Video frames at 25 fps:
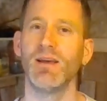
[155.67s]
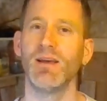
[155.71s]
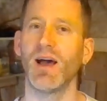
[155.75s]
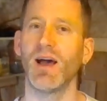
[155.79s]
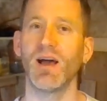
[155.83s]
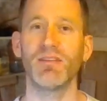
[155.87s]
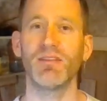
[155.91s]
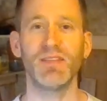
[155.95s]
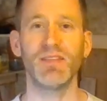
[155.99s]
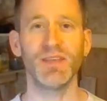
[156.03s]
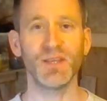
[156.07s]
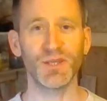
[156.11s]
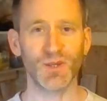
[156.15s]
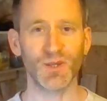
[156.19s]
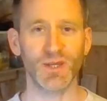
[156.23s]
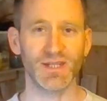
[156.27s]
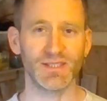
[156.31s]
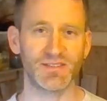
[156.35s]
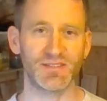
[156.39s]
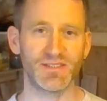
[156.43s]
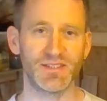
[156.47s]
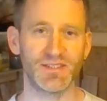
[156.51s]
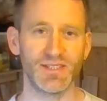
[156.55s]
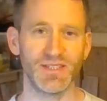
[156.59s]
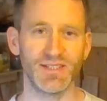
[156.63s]
I think you can
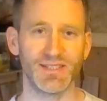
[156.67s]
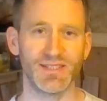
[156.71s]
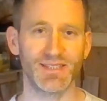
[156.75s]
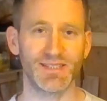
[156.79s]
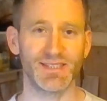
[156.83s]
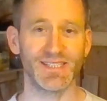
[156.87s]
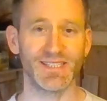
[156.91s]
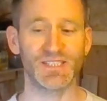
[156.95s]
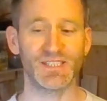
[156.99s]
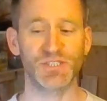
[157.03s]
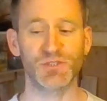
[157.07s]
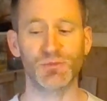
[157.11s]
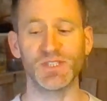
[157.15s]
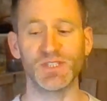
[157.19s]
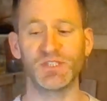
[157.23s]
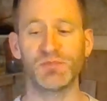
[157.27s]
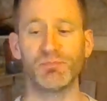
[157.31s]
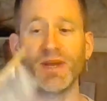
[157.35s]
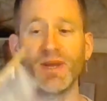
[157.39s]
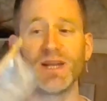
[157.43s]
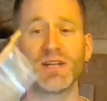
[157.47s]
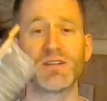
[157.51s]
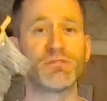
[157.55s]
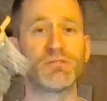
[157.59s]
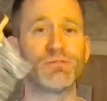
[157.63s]
see that this
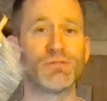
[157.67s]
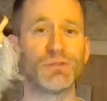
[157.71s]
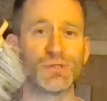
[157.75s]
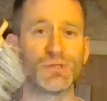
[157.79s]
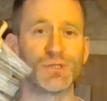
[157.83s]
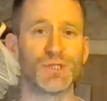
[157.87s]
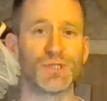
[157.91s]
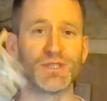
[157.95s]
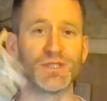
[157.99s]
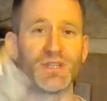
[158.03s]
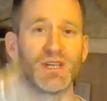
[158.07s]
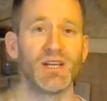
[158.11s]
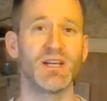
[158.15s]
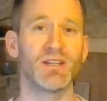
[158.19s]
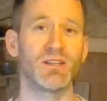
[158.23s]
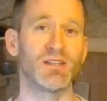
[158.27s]
transparent version